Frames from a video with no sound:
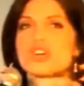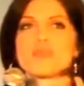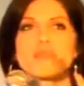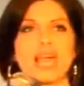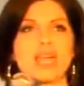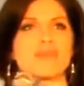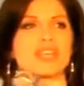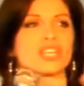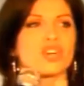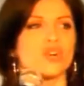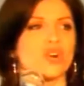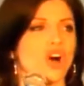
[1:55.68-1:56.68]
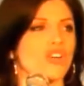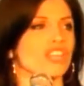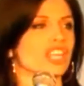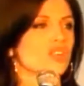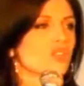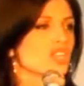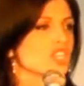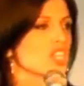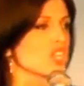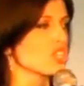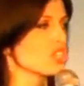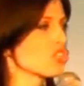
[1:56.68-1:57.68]
started blaming, all the
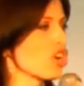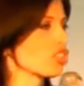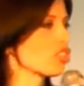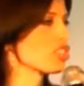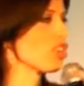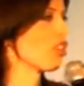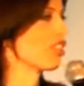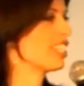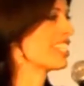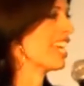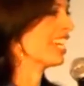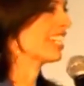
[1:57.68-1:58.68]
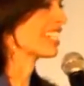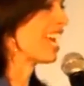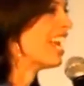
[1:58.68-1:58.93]
Indonesian constructors and all these things,